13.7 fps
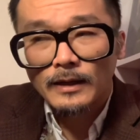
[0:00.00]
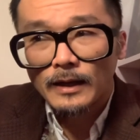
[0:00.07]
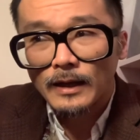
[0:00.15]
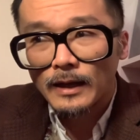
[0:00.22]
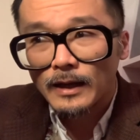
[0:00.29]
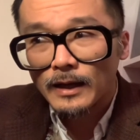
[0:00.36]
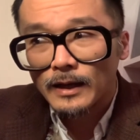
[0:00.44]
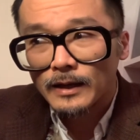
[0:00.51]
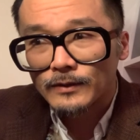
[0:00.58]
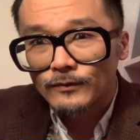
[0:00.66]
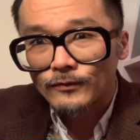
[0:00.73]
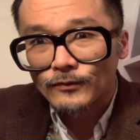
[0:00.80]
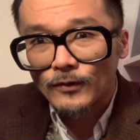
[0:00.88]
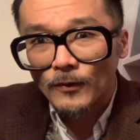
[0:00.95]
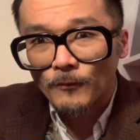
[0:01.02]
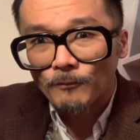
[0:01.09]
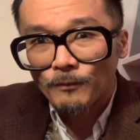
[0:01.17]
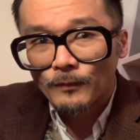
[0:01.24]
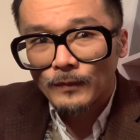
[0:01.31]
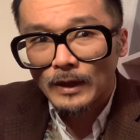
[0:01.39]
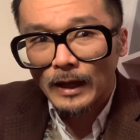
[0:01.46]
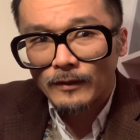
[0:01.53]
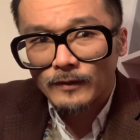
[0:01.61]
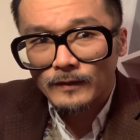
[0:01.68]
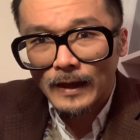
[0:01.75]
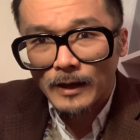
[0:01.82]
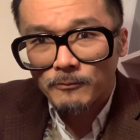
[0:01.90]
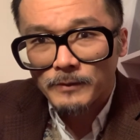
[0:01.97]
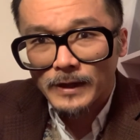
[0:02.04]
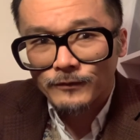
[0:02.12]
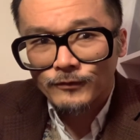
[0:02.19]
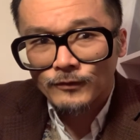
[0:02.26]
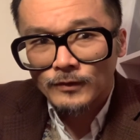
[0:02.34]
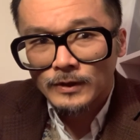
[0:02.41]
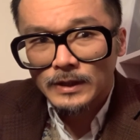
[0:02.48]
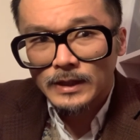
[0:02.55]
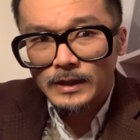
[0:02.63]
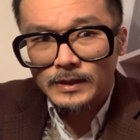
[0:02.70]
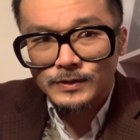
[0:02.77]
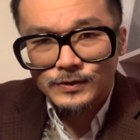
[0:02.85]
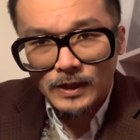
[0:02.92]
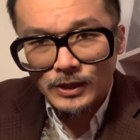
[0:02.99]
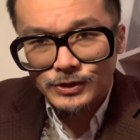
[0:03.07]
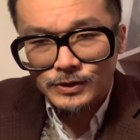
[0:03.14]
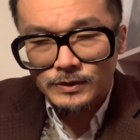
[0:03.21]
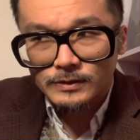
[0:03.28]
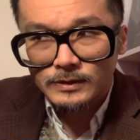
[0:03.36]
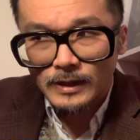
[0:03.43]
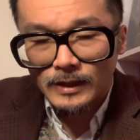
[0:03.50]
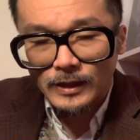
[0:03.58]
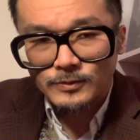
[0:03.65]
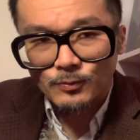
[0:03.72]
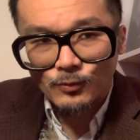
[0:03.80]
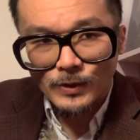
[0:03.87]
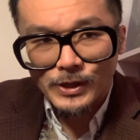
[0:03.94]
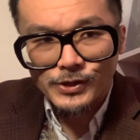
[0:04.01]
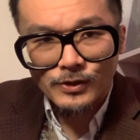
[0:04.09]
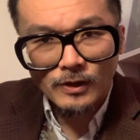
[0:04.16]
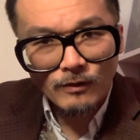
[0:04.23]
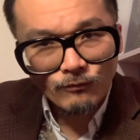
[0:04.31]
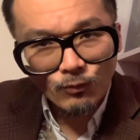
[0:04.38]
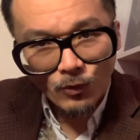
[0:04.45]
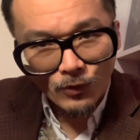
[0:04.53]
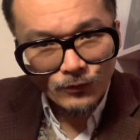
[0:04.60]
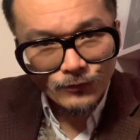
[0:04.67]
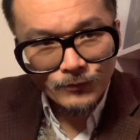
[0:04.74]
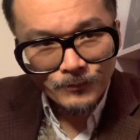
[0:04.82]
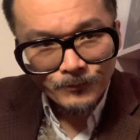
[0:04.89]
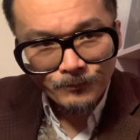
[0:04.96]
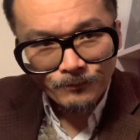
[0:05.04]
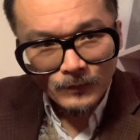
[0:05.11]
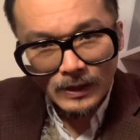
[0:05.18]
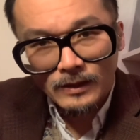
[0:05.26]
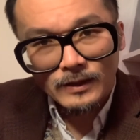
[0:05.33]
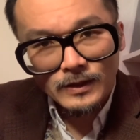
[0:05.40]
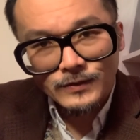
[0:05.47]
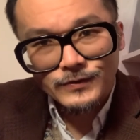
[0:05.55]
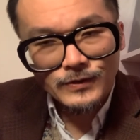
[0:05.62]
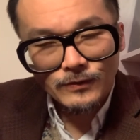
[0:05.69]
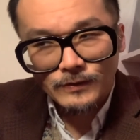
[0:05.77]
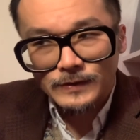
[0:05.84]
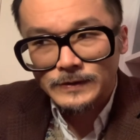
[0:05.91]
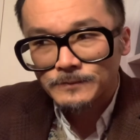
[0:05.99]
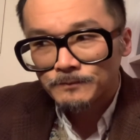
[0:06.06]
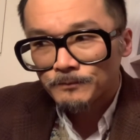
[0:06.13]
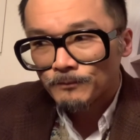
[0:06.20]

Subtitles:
And so I think that makes a discussion, an exploration of works in this series,